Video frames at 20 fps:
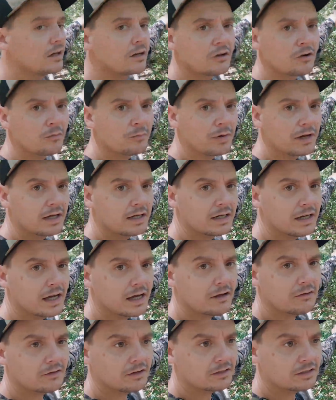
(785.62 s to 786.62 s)
they're bedding
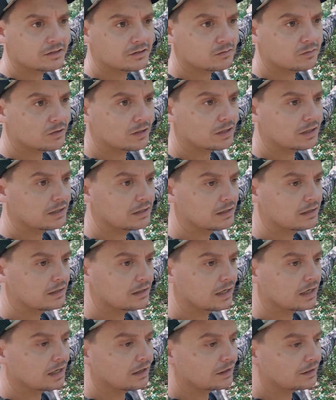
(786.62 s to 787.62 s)
out this way
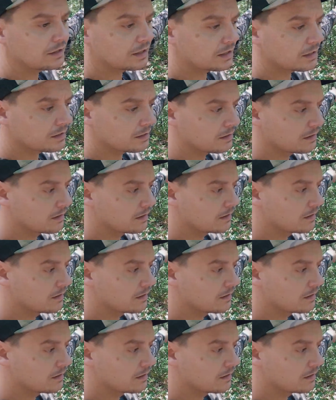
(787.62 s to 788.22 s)
in the thicket